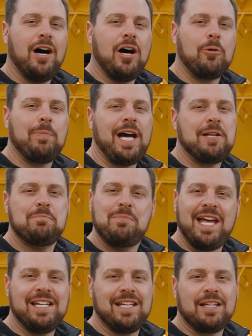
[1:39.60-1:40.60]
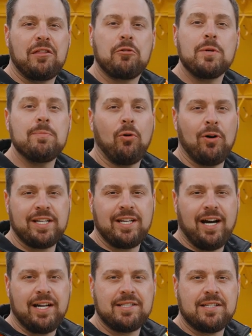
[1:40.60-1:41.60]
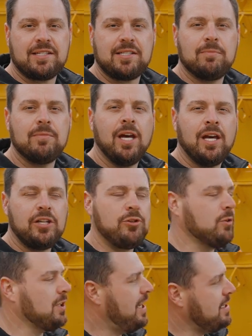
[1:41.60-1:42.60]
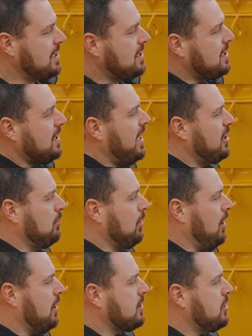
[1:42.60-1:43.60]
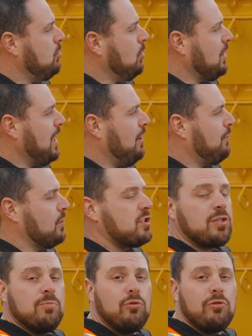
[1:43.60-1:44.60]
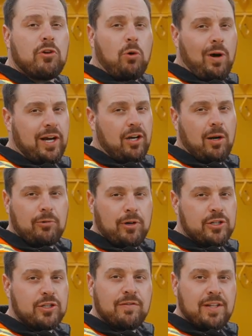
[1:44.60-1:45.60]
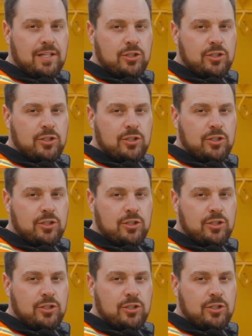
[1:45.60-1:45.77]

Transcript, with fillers: Our patent-pending three-point guide system utilizes slider blocks to allow for smooth, quiet operation of the